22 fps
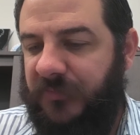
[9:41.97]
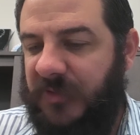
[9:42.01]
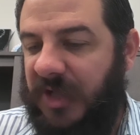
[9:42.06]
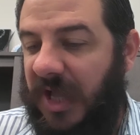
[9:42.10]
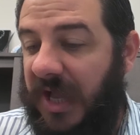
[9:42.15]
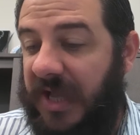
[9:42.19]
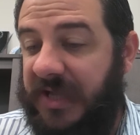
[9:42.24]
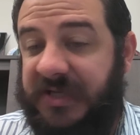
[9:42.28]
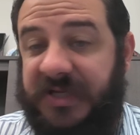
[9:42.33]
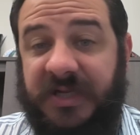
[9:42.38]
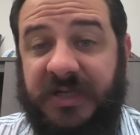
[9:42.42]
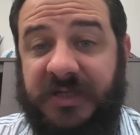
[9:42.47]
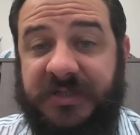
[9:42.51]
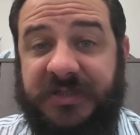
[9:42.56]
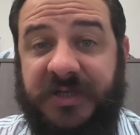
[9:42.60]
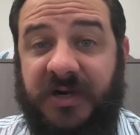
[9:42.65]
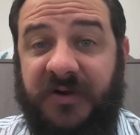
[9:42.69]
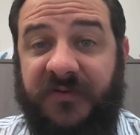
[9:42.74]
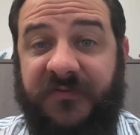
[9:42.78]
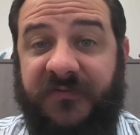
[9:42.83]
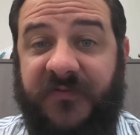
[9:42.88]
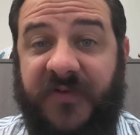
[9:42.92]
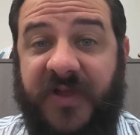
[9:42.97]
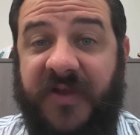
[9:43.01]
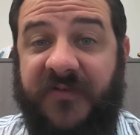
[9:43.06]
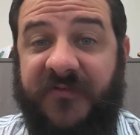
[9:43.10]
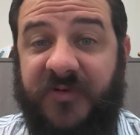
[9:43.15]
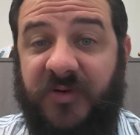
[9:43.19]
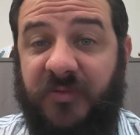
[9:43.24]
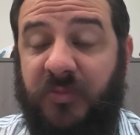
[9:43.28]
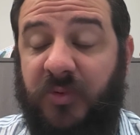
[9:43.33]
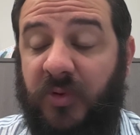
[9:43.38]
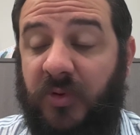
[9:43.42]
ideas that are
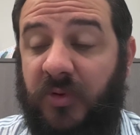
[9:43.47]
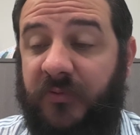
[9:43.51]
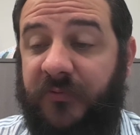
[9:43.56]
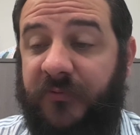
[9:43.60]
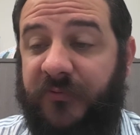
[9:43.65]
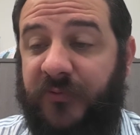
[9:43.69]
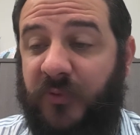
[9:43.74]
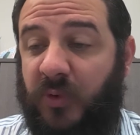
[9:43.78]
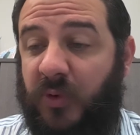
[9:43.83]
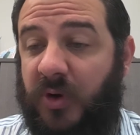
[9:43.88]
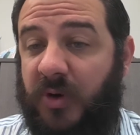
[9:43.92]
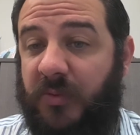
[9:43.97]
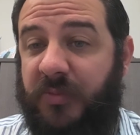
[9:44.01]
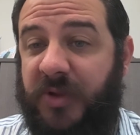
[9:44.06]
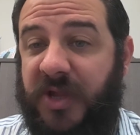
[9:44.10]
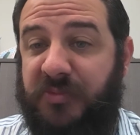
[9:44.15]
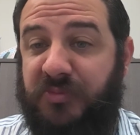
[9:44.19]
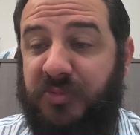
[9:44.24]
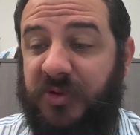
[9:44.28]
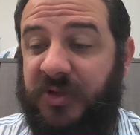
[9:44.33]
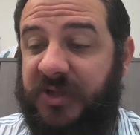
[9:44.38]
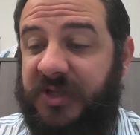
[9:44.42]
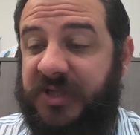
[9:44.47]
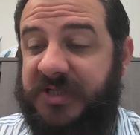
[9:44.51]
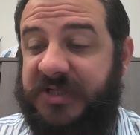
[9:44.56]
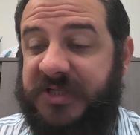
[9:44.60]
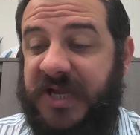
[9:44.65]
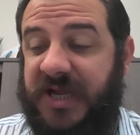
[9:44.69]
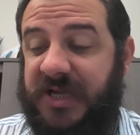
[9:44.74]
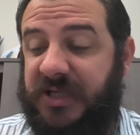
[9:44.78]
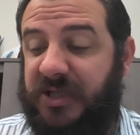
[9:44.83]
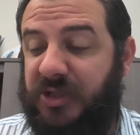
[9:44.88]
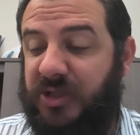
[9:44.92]
favorable for people in the
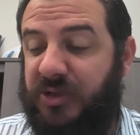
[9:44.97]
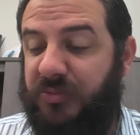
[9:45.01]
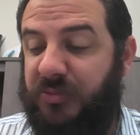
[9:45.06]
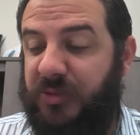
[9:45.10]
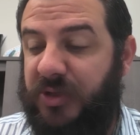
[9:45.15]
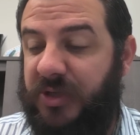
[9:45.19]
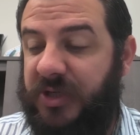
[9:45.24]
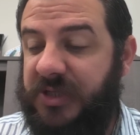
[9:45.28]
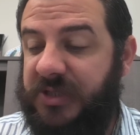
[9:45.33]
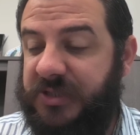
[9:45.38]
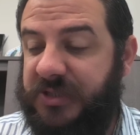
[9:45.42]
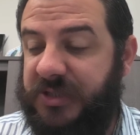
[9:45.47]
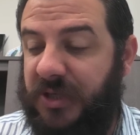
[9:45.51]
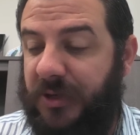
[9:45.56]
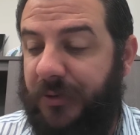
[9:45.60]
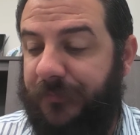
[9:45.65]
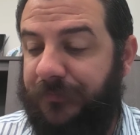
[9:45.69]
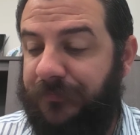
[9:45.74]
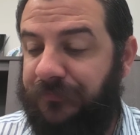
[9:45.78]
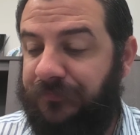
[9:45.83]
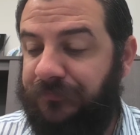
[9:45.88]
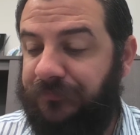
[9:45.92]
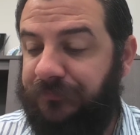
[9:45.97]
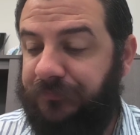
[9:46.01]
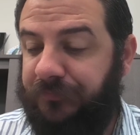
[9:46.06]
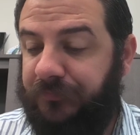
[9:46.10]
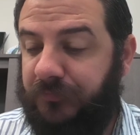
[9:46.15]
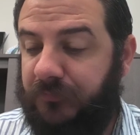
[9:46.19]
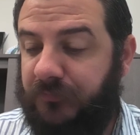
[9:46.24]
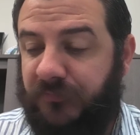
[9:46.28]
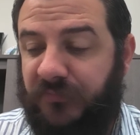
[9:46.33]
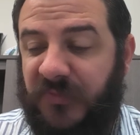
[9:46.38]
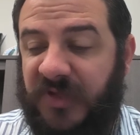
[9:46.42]
stacking community. So
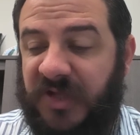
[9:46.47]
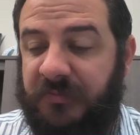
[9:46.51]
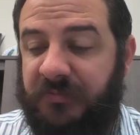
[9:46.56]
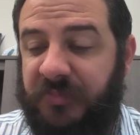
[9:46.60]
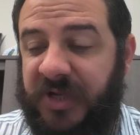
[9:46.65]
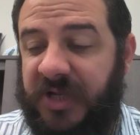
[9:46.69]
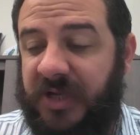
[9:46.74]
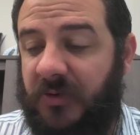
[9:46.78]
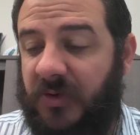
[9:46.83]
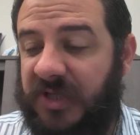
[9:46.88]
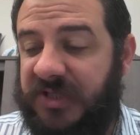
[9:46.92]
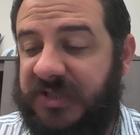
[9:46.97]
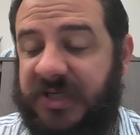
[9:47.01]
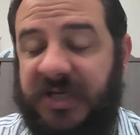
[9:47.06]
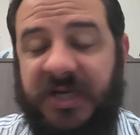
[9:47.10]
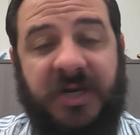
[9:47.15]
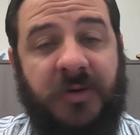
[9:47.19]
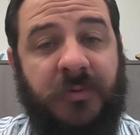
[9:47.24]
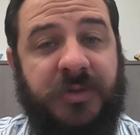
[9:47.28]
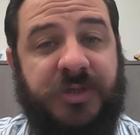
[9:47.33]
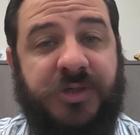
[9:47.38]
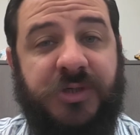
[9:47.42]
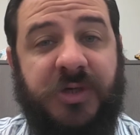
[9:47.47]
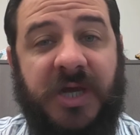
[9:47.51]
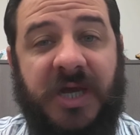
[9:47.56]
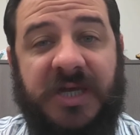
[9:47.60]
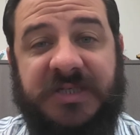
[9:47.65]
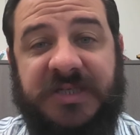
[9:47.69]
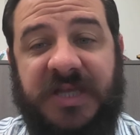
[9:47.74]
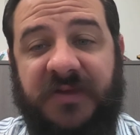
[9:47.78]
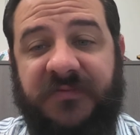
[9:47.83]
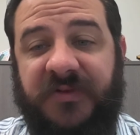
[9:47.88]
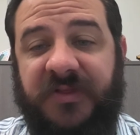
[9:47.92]
be interested to hear what you
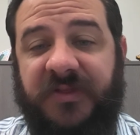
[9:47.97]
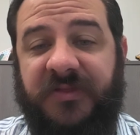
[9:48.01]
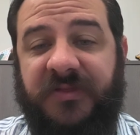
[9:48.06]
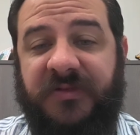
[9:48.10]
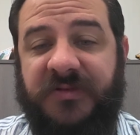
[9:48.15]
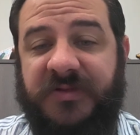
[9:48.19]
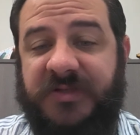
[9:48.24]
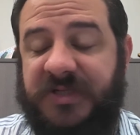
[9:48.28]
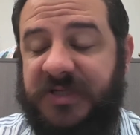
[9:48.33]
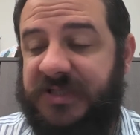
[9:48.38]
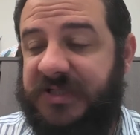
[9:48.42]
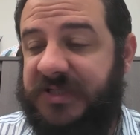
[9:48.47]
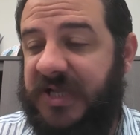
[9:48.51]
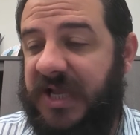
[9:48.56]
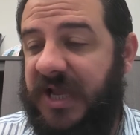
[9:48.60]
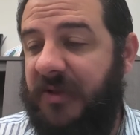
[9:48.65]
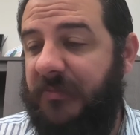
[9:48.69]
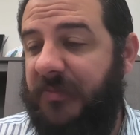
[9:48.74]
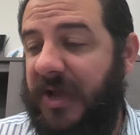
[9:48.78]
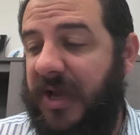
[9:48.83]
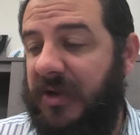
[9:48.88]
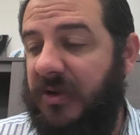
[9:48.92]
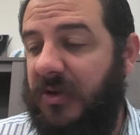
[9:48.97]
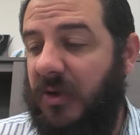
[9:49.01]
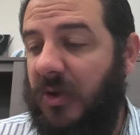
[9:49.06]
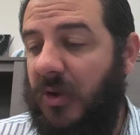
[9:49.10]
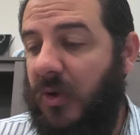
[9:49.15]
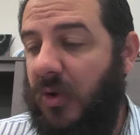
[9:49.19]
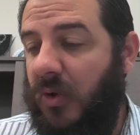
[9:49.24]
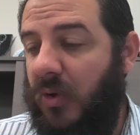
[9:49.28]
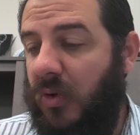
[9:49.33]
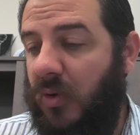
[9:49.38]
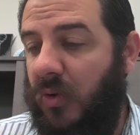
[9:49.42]
guys have to say about
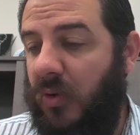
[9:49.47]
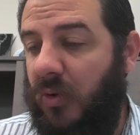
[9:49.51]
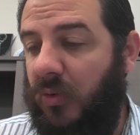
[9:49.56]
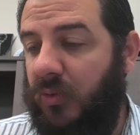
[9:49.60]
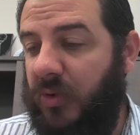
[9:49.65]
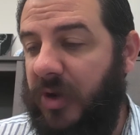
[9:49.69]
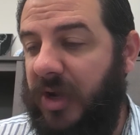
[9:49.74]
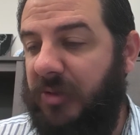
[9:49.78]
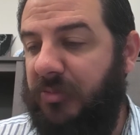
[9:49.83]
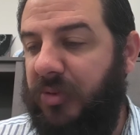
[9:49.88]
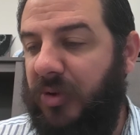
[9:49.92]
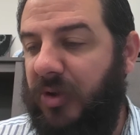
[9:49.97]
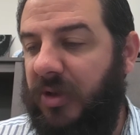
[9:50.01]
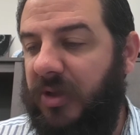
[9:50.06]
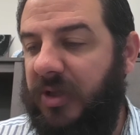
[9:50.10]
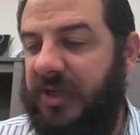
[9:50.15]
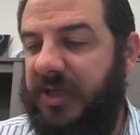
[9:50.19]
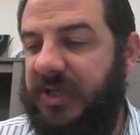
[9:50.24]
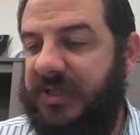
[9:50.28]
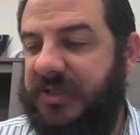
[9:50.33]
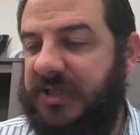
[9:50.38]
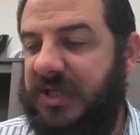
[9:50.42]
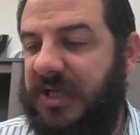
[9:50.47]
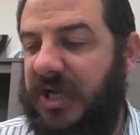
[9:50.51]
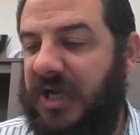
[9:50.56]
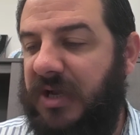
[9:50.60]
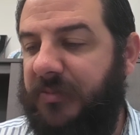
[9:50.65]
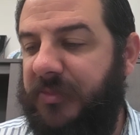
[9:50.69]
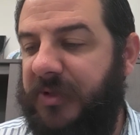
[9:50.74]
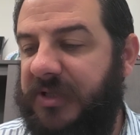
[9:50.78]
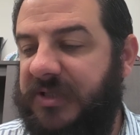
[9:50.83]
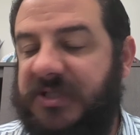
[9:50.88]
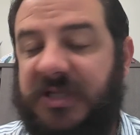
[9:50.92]
old Ron Paul and his
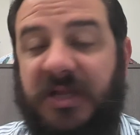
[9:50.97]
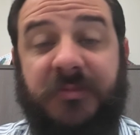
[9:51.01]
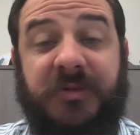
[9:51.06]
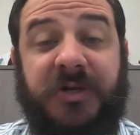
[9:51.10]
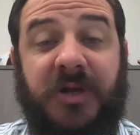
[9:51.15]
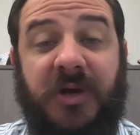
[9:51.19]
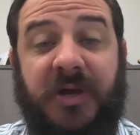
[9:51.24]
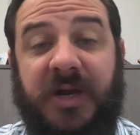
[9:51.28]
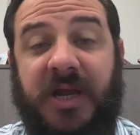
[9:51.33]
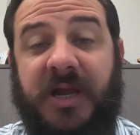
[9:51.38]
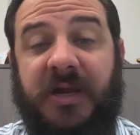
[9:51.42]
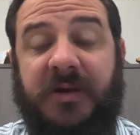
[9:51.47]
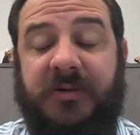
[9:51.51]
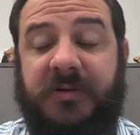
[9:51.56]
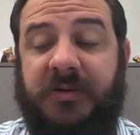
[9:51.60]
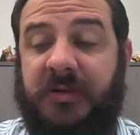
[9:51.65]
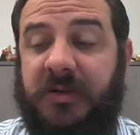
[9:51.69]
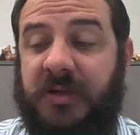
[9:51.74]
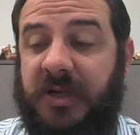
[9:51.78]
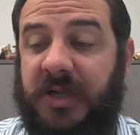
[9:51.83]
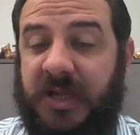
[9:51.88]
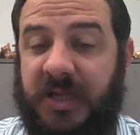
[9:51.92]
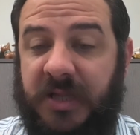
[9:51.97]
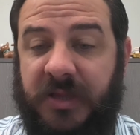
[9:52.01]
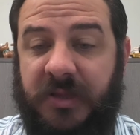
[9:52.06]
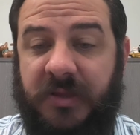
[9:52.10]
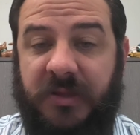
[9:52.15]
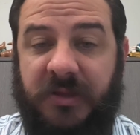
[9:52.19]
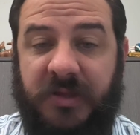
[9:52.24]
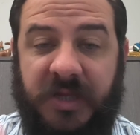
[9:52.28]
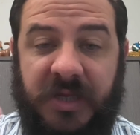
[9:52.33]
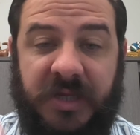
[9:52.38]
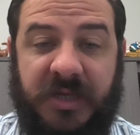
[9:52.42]
comments. Let me know down in
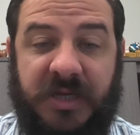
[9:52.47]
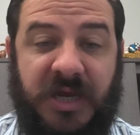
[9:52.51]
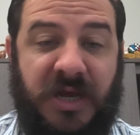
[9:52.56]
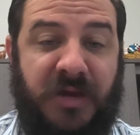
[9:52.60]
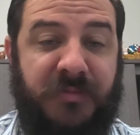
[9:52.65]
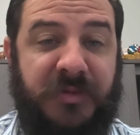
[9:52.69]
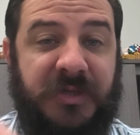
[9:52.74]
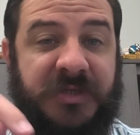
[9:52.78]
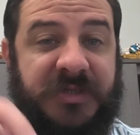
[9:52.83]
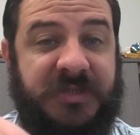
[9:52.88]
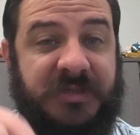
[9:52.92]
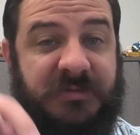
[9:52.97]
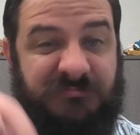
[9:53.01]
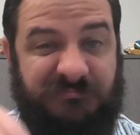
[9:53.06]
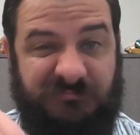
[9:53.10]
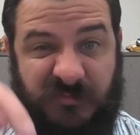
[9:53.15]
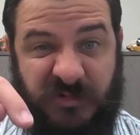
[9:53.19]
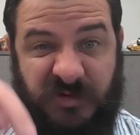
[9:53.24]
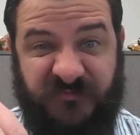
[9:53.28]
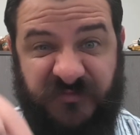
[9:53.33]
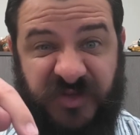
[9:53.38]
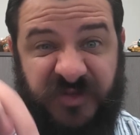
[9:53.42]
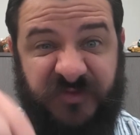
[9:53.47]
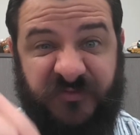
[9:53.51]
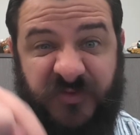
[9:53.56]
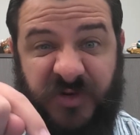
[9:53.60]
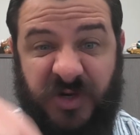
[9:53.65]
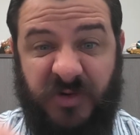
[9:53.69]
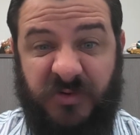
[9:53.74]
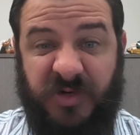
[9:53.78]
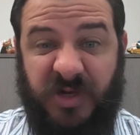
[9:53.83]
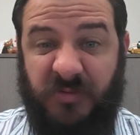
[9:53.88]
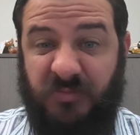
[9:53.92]
the comments of this
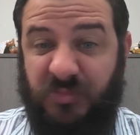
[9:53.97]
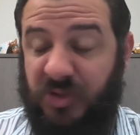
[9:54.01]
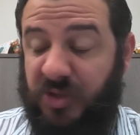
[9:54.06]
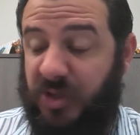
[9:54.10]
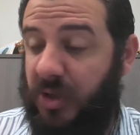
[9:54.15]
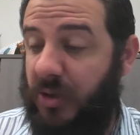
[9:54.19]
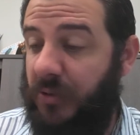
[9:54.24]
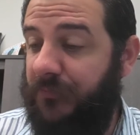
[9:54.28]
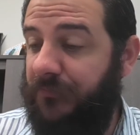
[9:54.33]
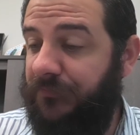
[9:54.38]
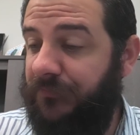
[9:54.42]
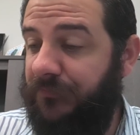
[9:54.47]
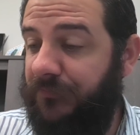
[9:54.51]
video down below.